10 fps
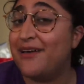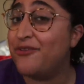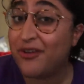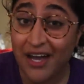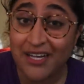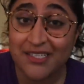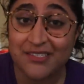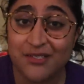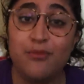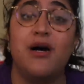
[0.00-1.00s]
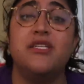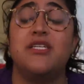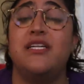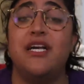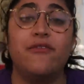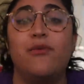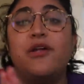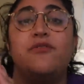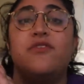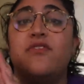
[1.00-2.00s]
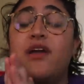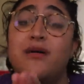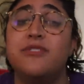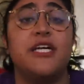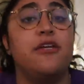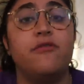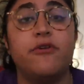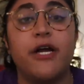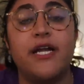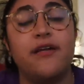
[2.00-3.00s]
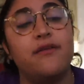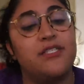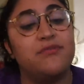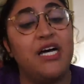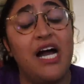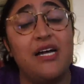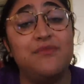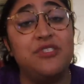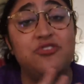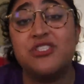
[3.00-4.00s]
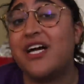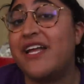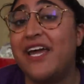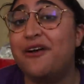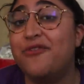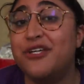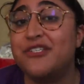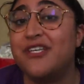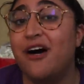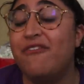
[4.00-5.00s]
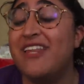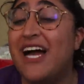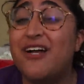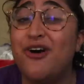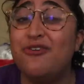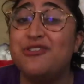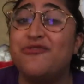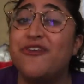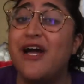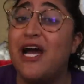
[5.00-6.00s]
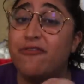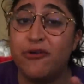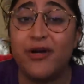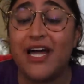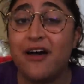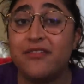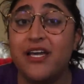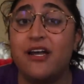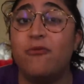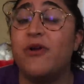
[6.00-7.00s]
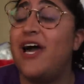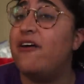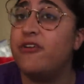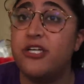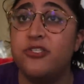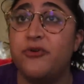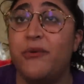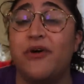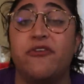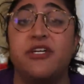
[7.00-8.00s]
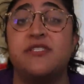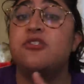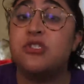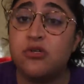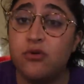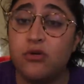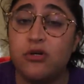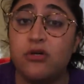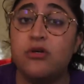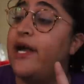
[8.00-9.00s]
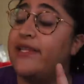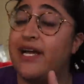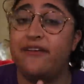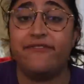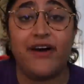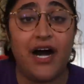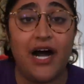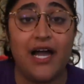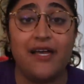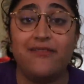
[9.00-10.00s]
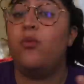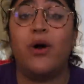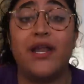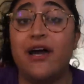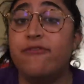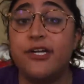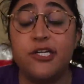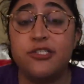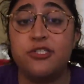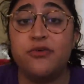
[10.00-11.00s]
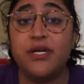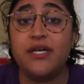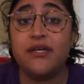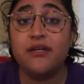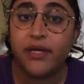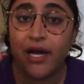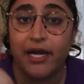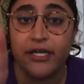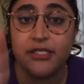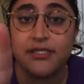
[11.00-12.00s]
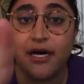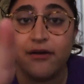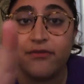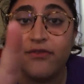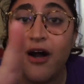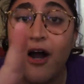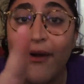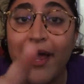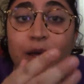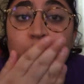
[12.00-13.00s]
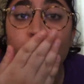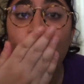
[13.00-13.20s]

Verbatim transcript: love you guys so much. I never want you to think I'm taking you for granted. Sometimes you just got to care for yourself. And that goes for everyone out there, whatever you're doing, whether it's school, a nine to five, whatever you're doing, be kind to yourself. All right.